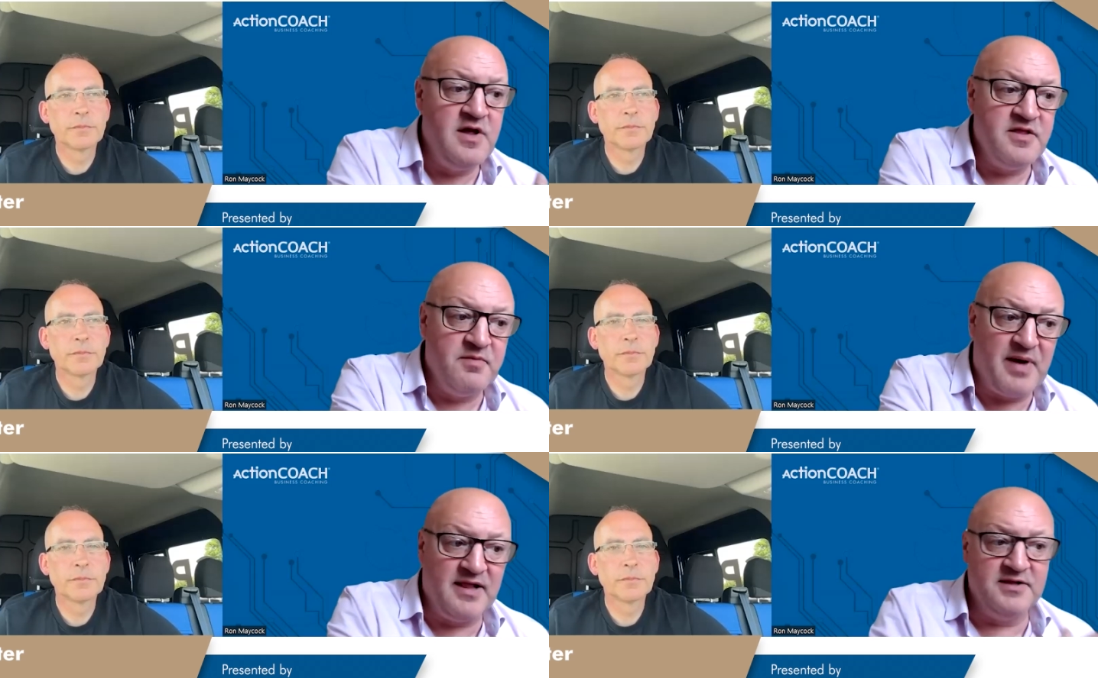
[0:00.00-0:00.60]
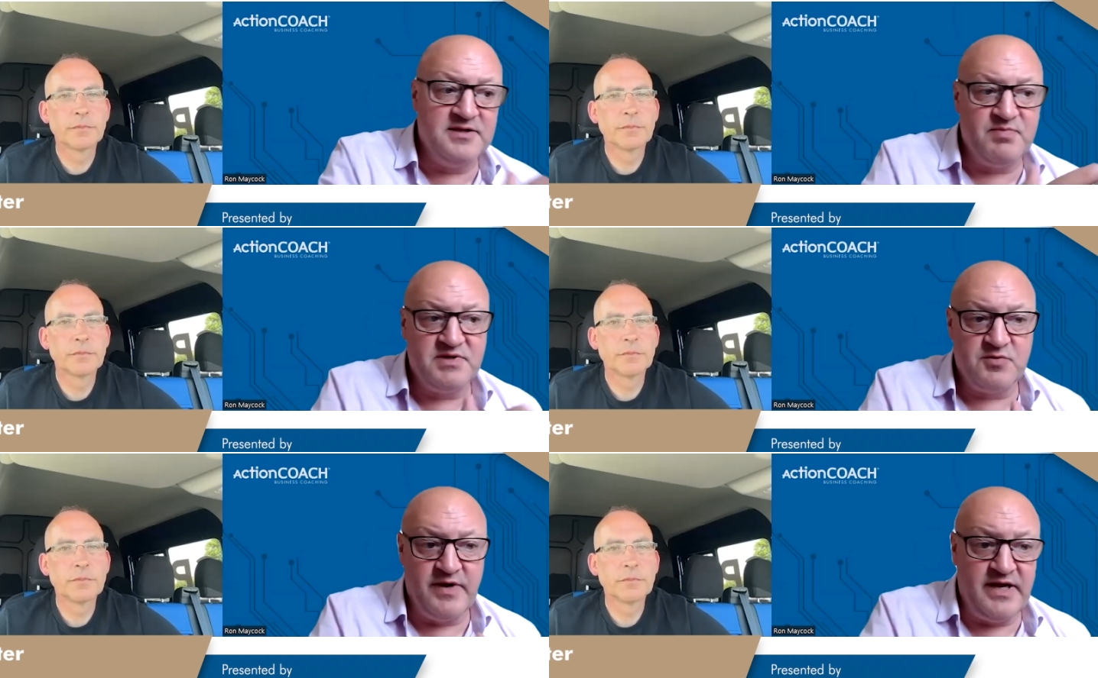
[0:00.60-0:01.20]
Speaker 1: the balance
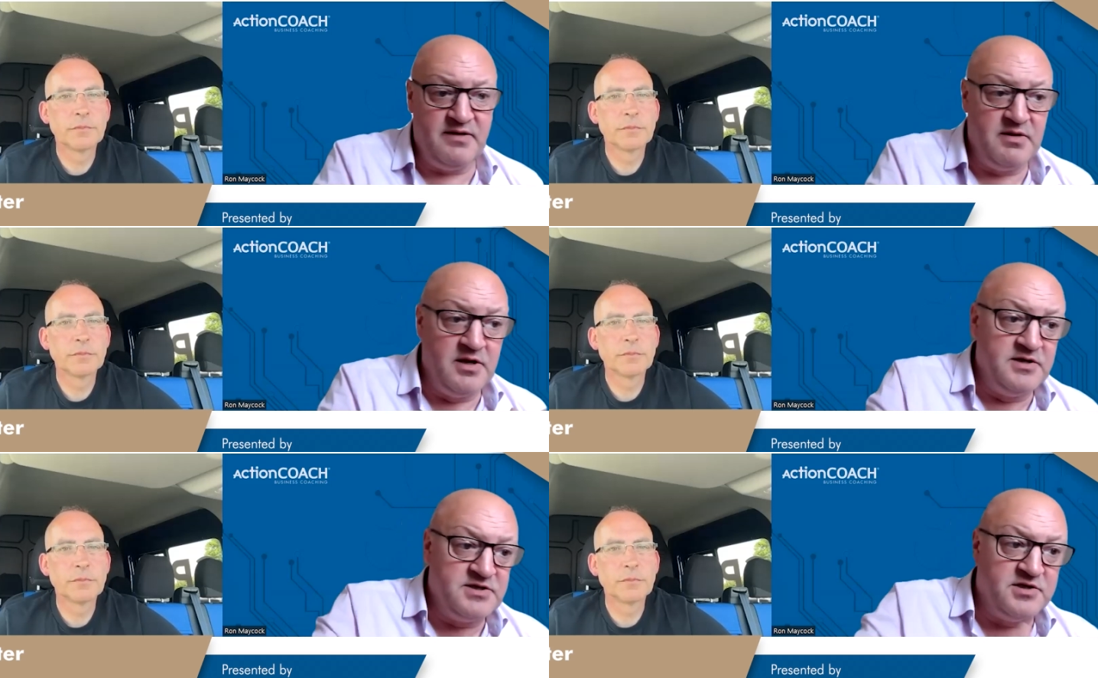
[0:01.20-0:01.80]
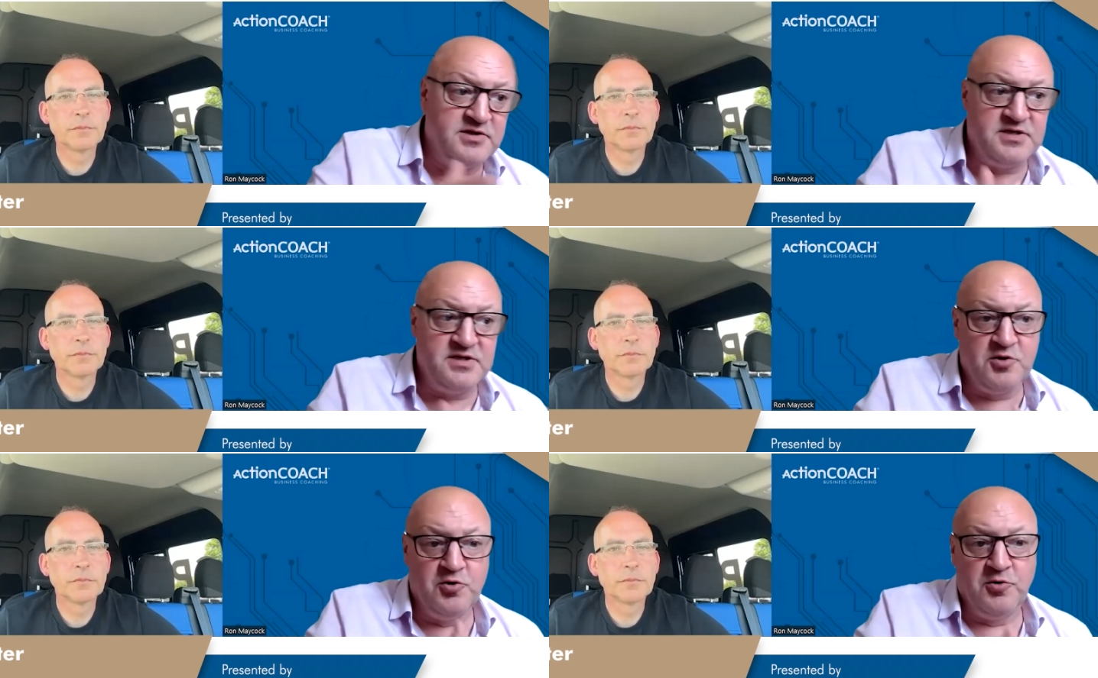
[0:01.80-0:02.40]
between
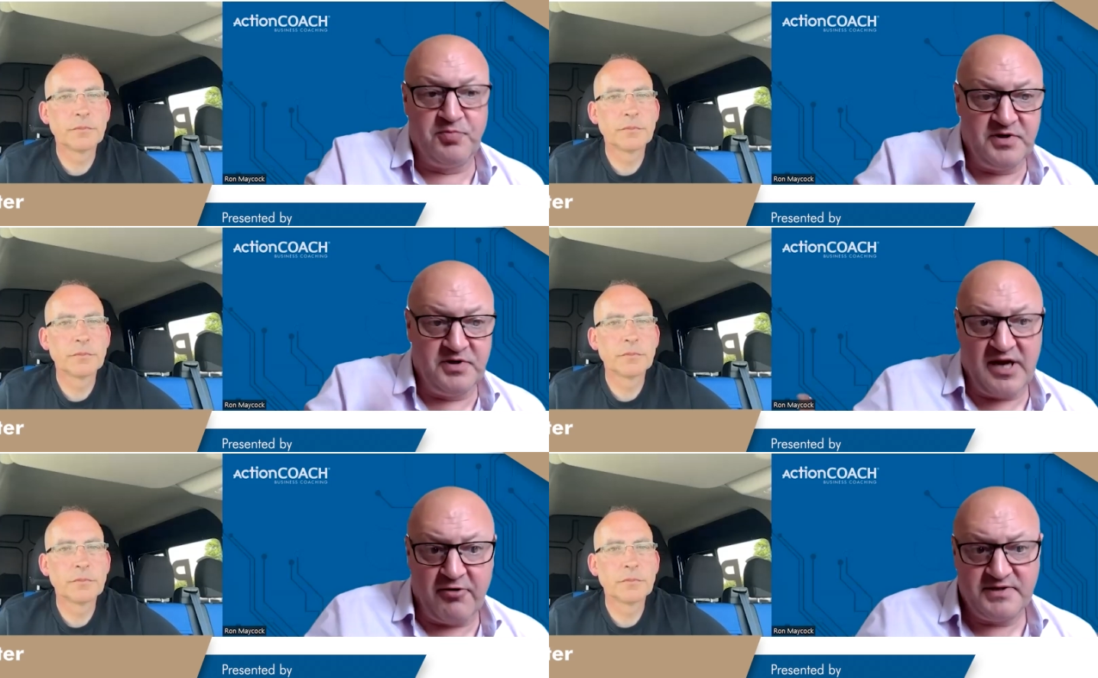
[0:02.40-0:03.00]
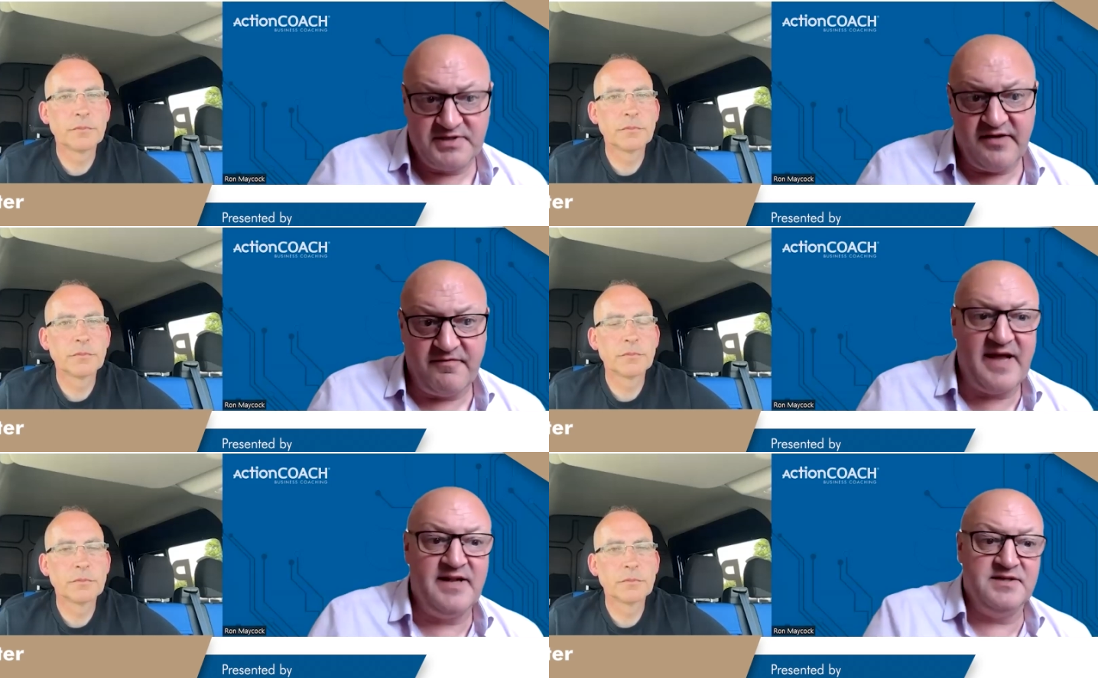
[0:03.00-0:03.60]
certain corporate charity
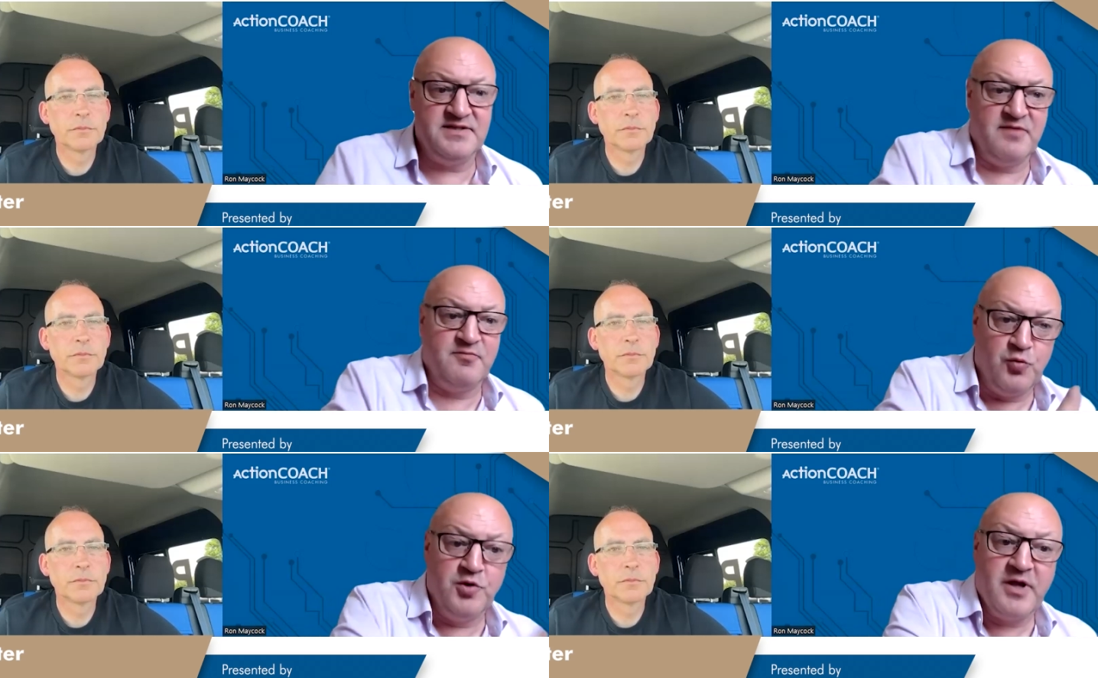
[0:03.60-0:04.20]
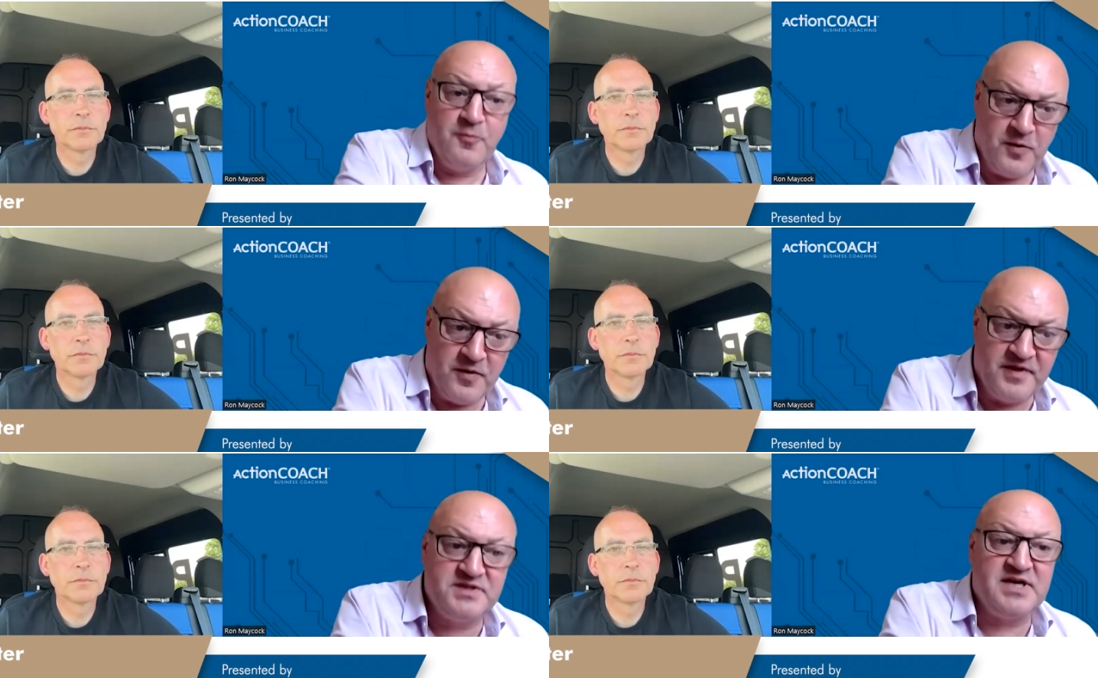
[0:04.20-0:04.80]
events and working
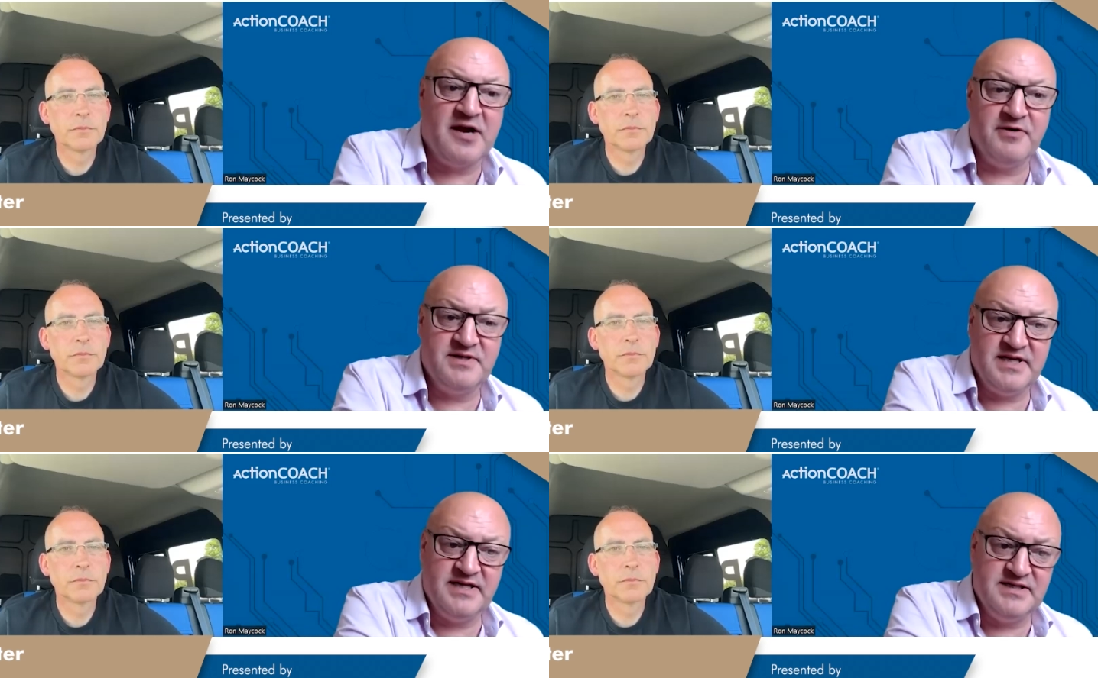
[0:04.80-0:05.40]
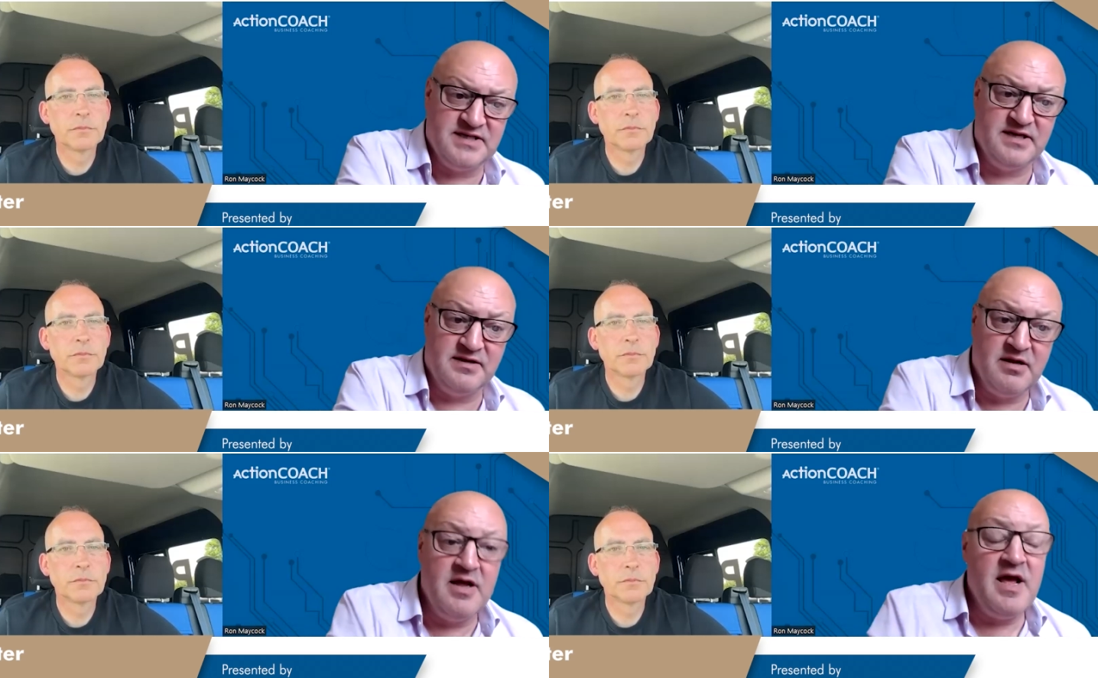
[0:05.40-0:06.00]
with the charities
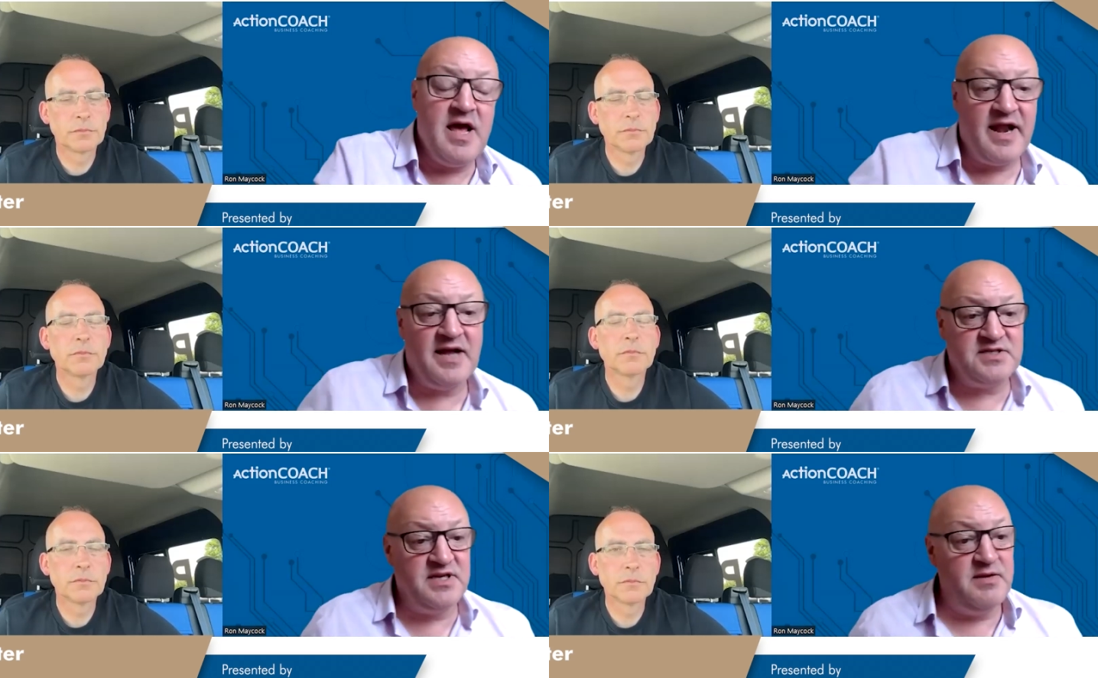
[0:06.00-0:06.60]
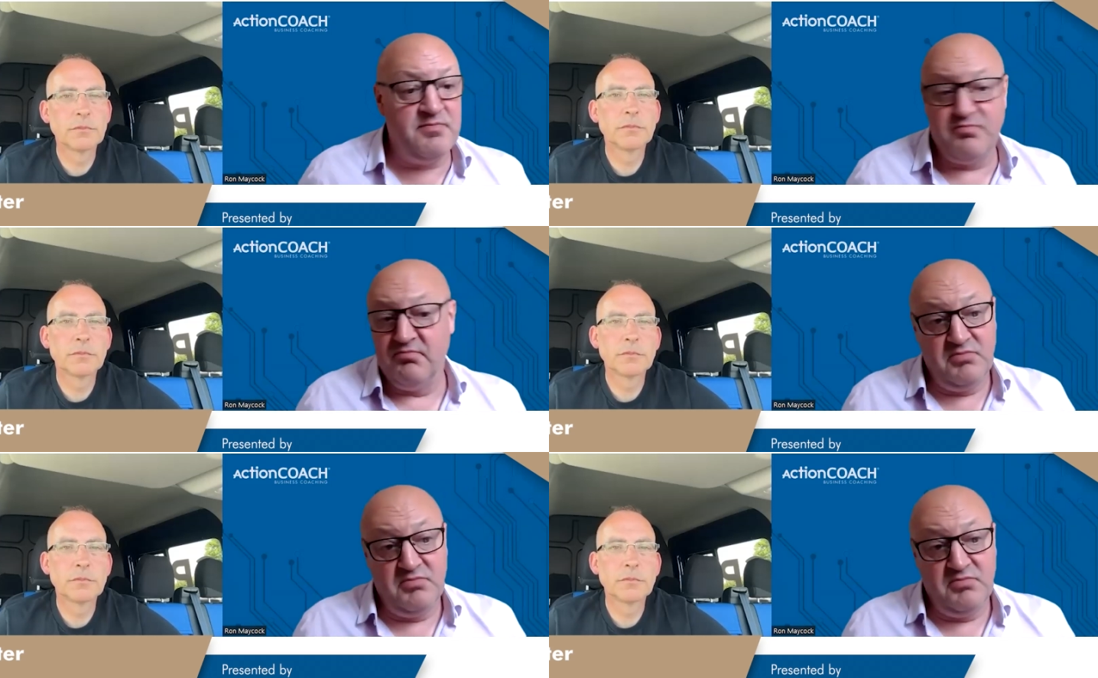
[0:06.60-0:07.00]
and, and actually,